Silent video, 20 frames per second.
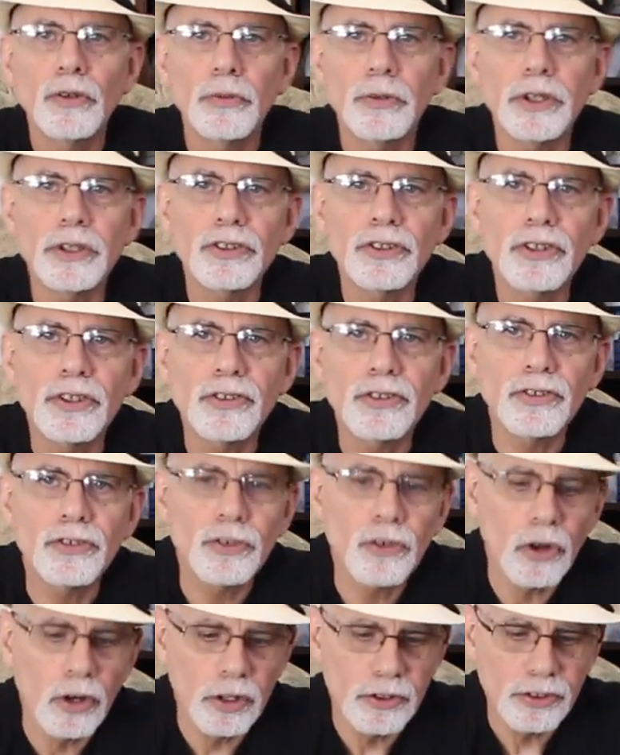which this
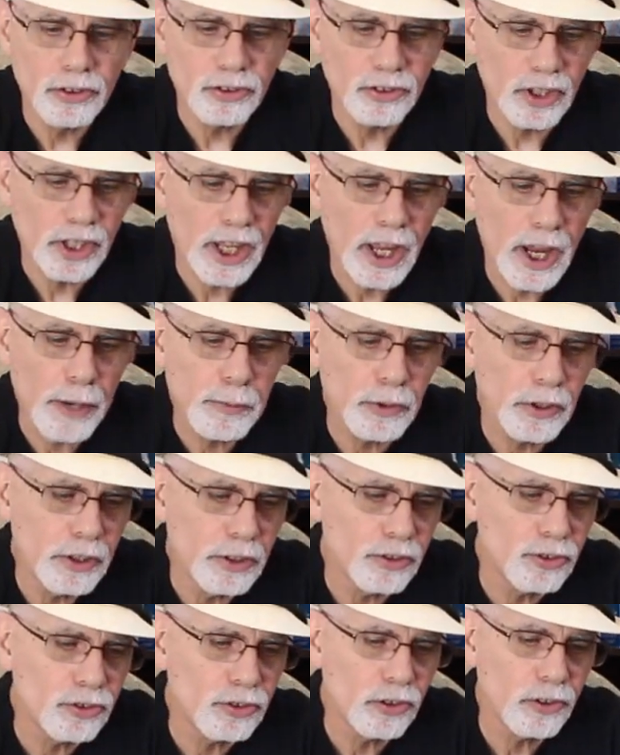is a camera
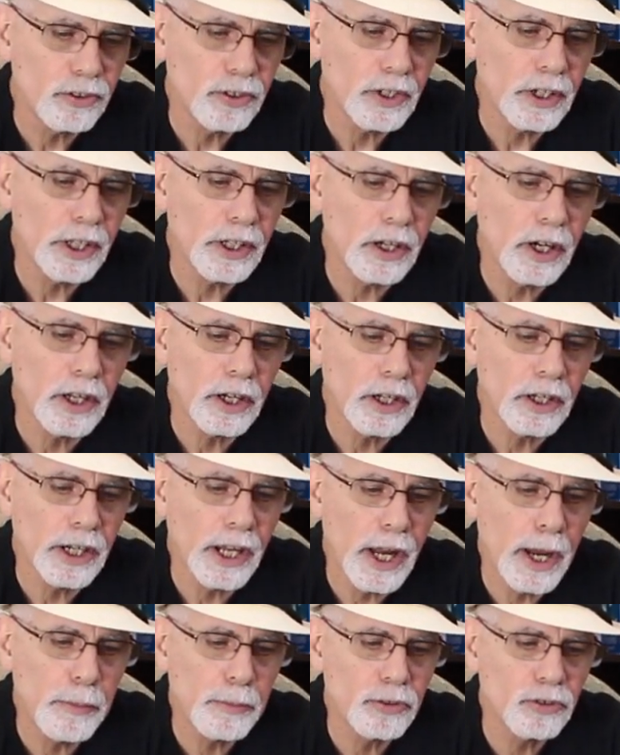insert that I got on
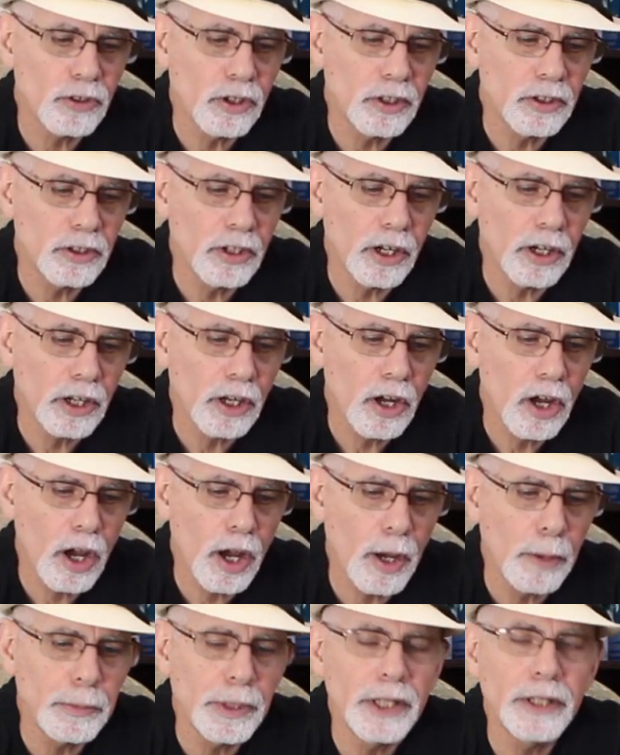
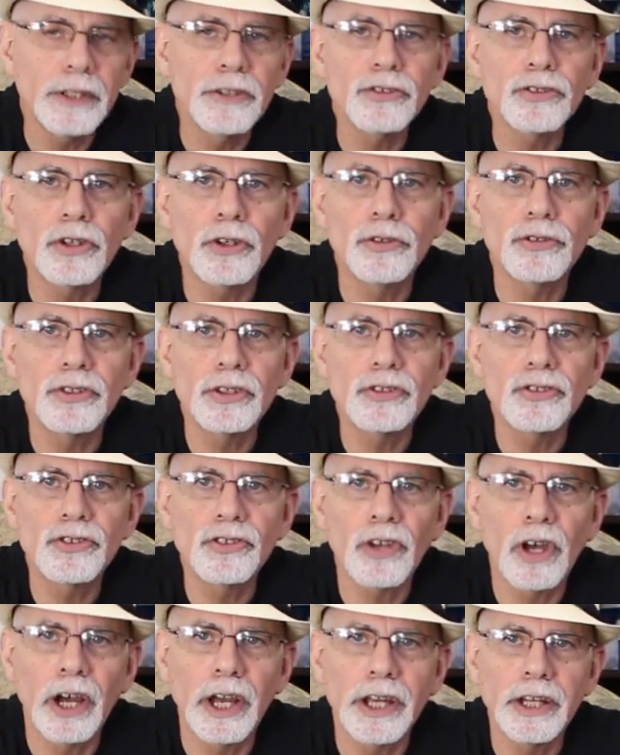Amazon.com, and this goes
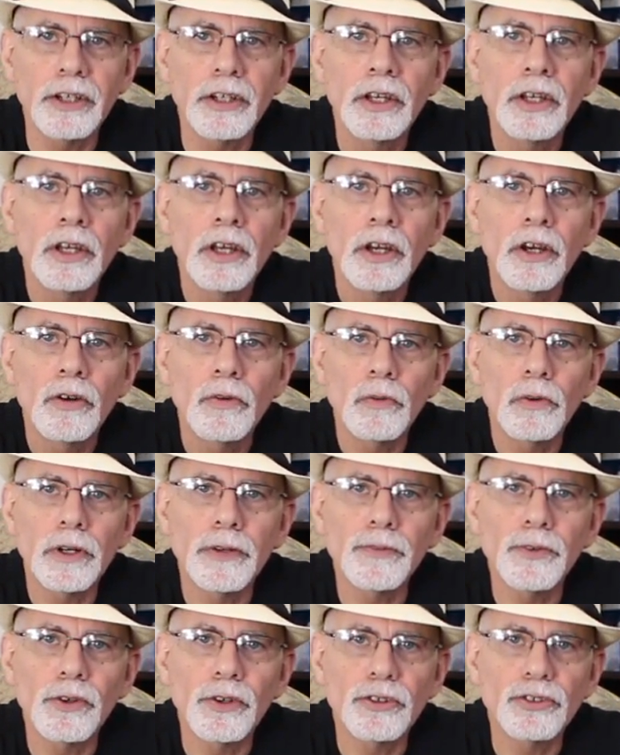inside one
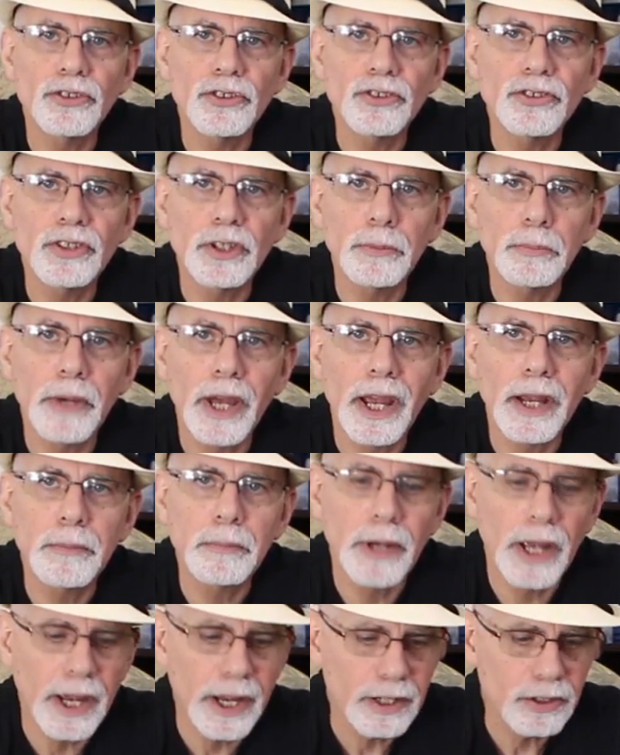of your existing
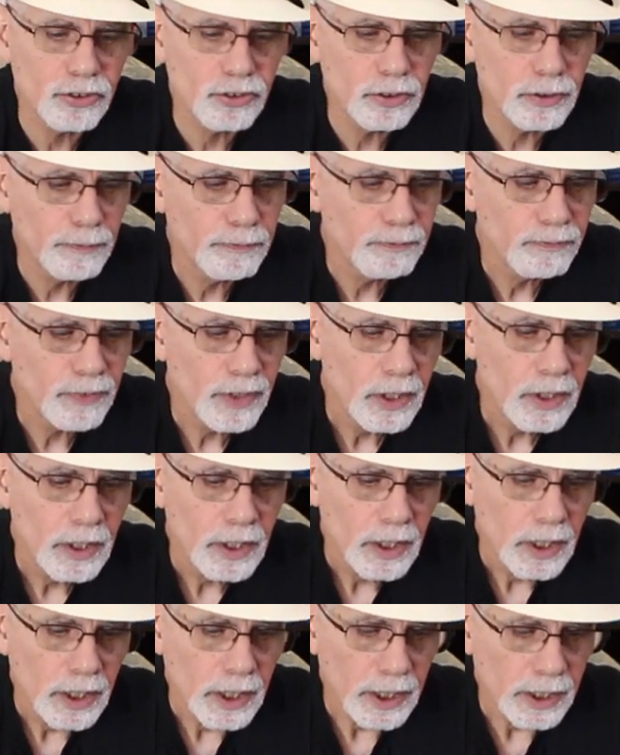backpacks.
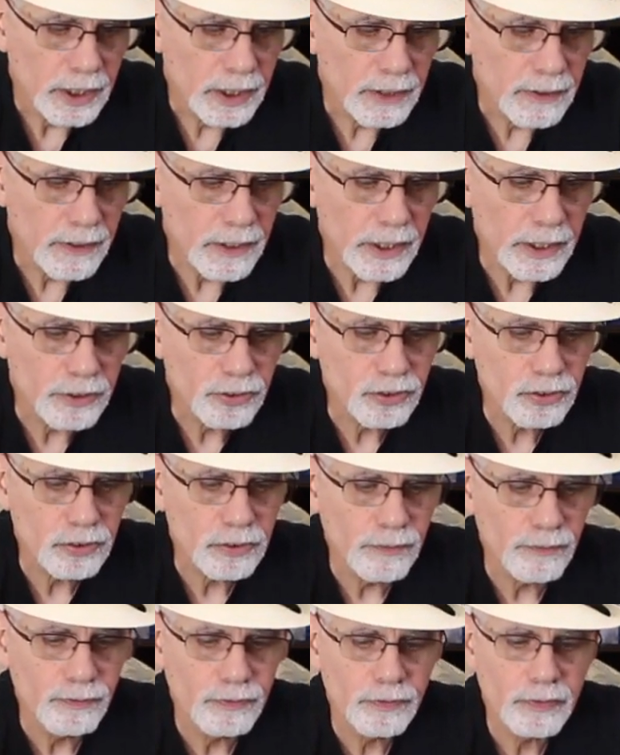And in
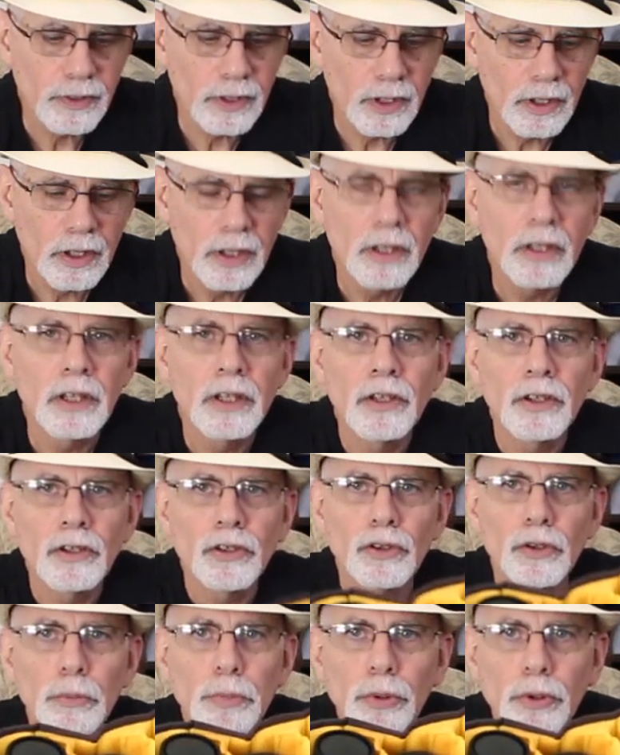this,
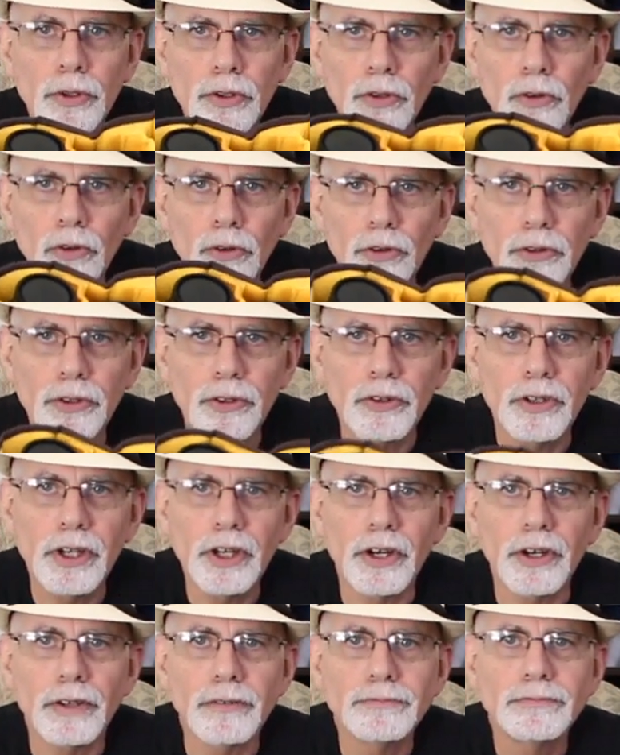you put all your
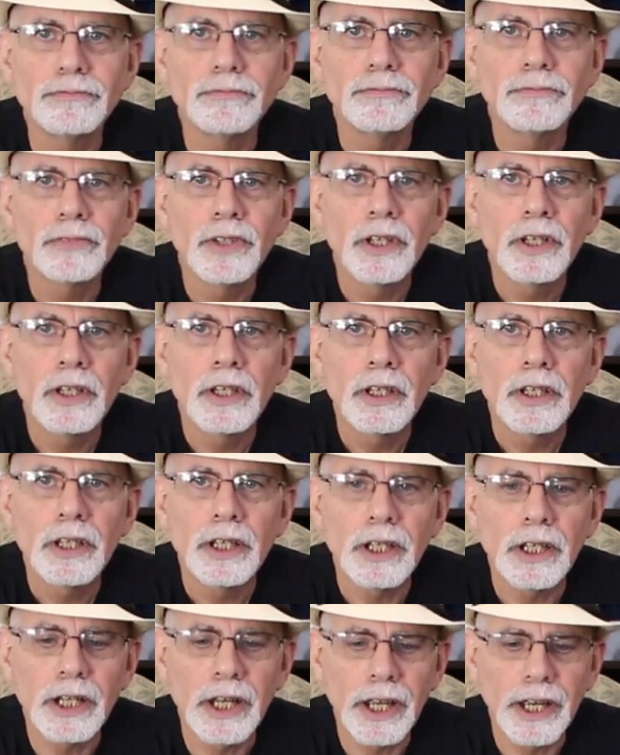gear.
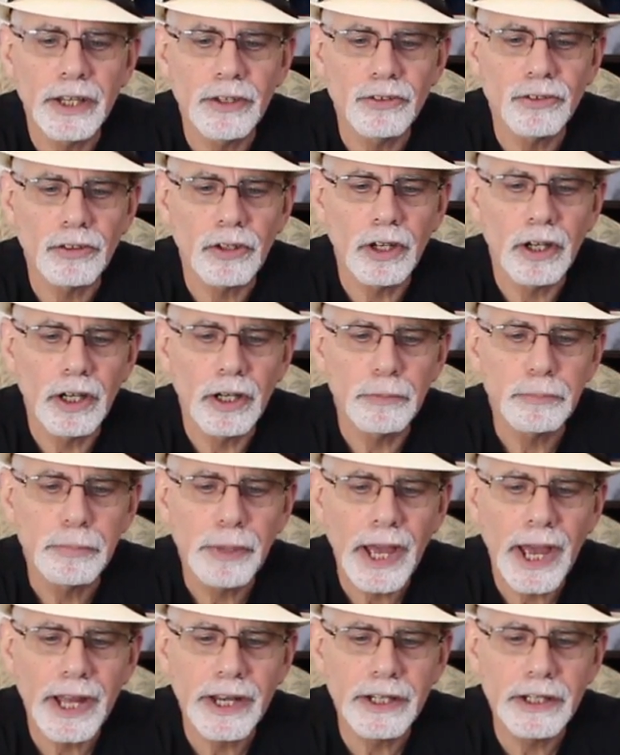It has
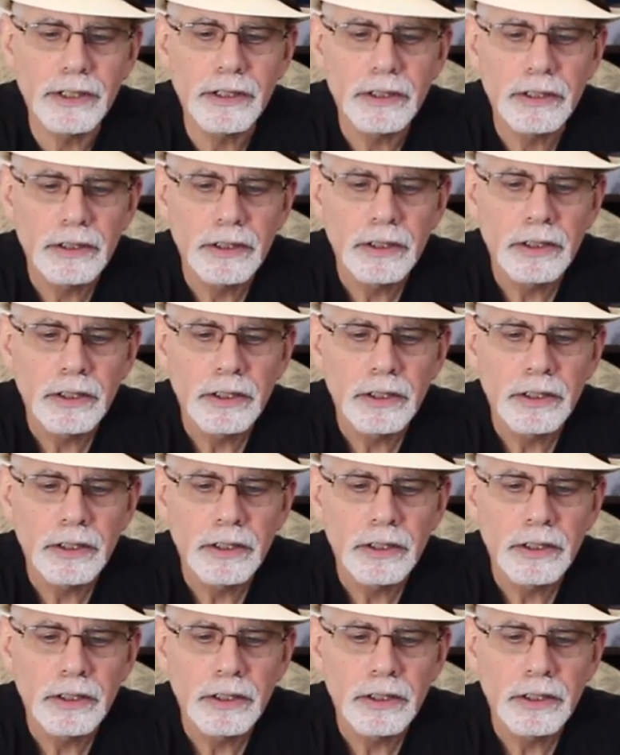padded